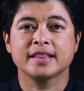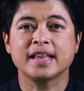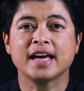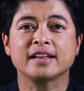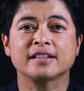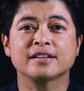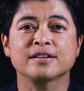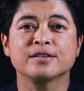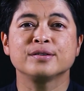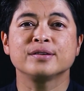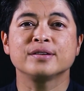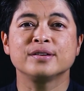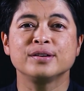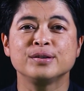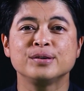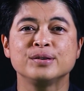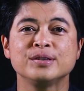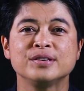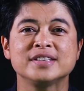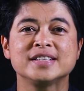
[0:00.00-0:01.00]
That
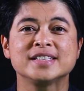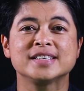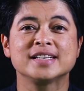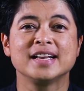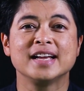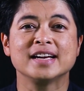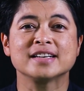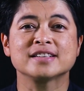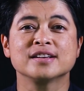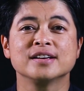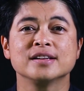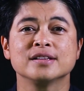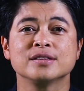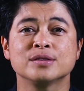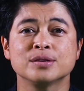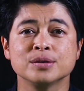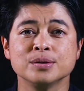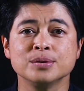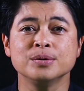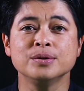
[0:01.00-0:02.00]
concludes
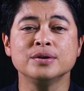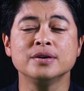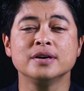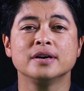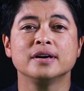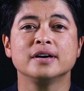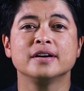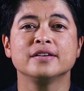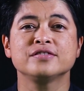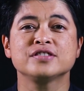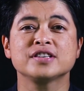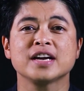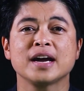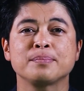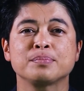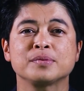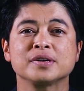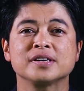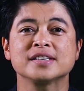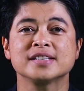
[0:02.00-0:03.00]
lesson 2 of
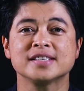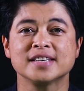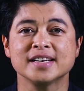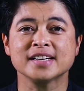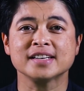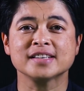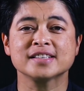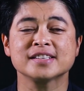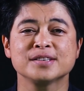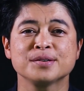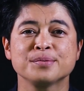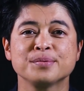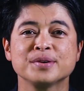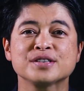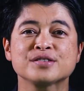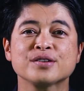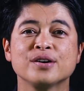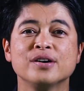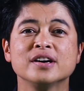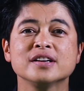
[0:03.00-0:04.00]
chapter 6,
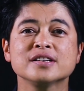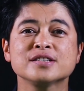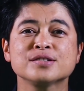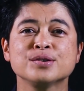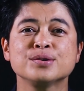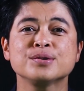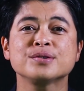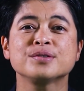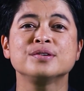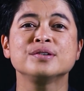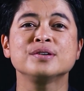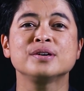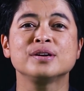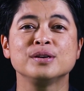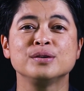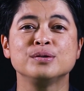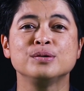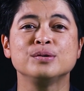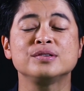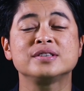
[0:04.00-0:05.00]
which also
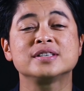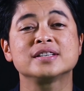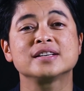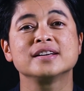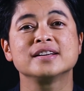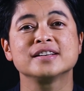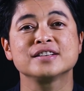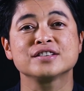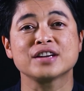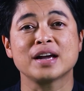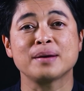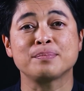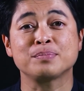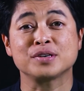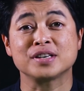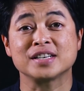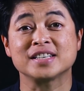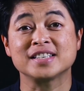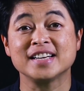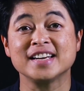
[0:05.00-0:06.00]
concludes
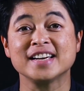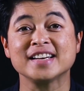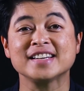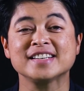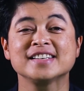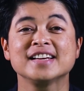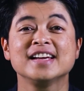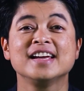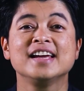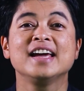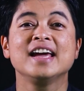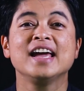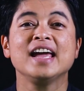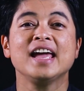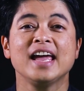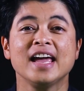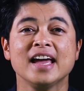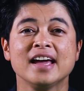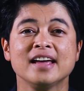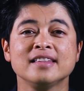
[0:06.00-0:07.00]
chapter 6
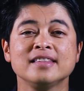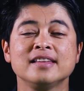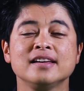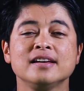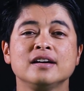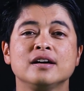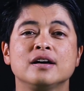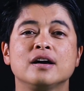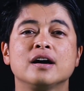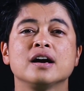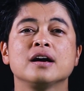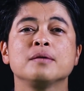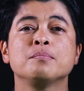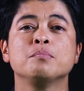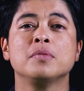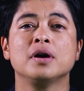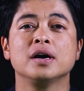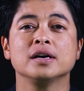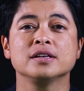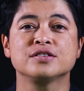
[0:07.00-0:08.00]
and our
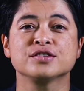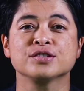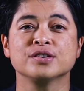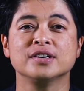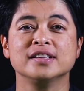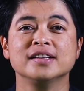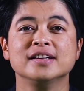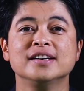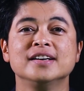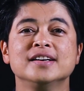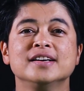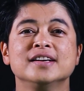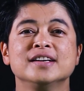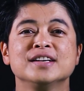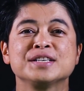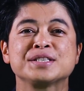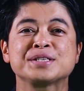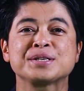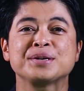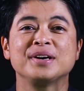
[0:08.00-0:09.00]
module.
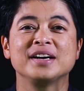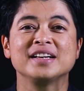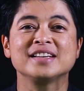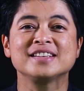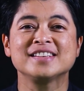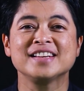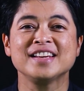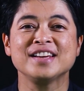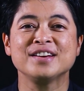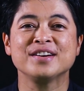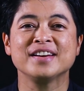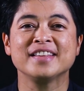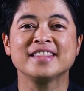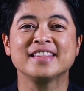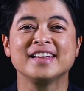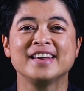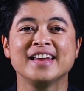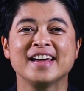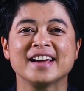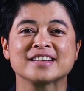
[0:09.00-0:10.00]
So I'll see you
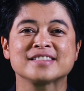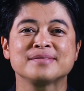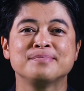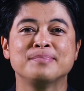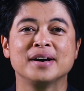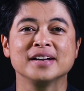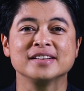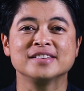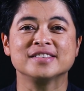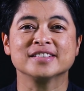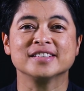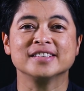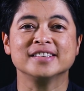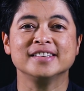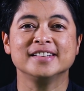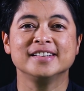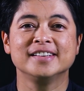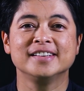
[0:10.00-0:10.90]
in the next module.